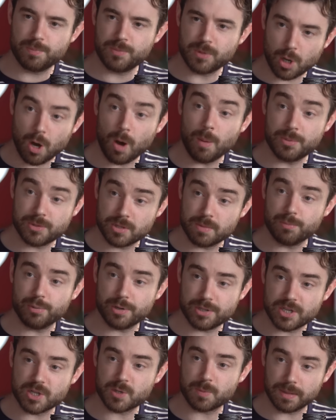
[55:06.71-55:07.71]
the competent
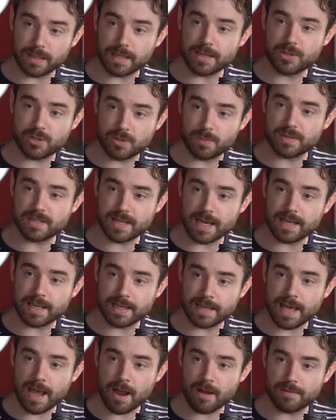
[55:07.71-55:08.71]
British police should be
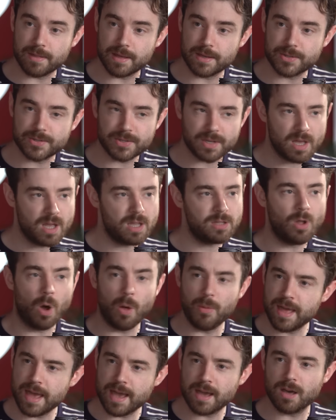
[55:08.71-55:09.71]
taking care of this,
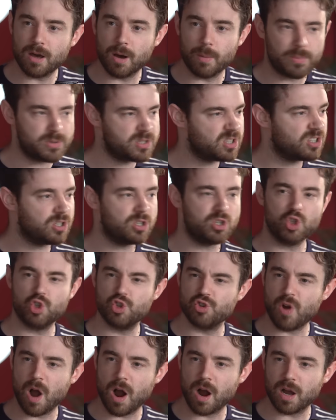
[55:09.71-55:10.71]
not the incompetent,
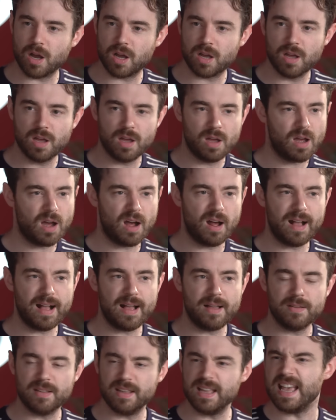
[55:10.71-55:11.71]
drunk,
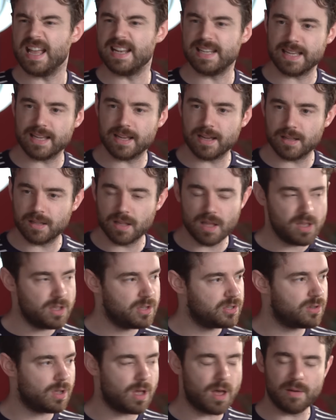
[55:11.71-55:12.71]
idiot,
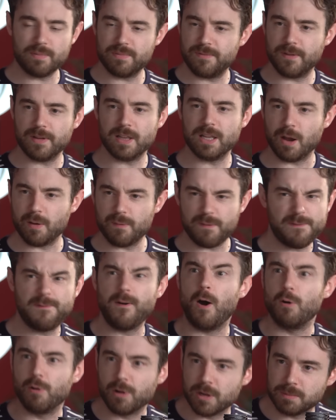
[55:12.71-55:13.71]

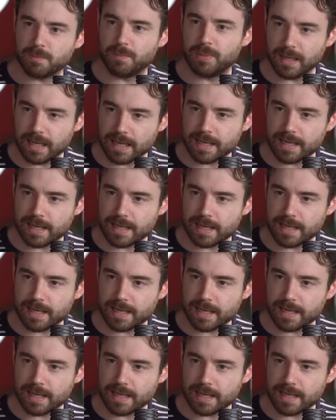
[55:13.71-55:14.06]
foreign police.